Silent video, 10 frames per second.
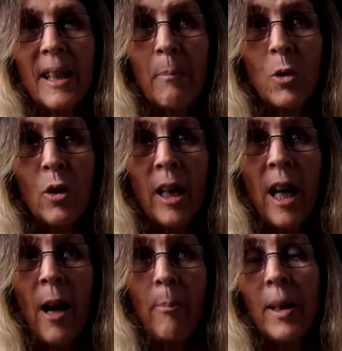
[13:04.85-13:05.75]
substrate
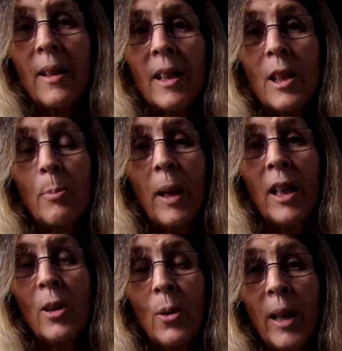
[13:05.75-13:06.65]
out because it's
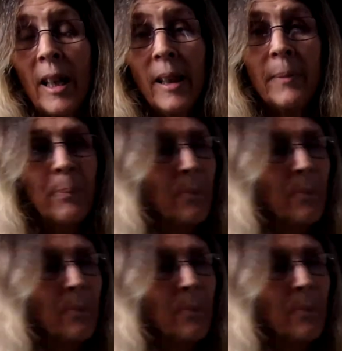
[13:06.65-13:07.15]
been annoying her.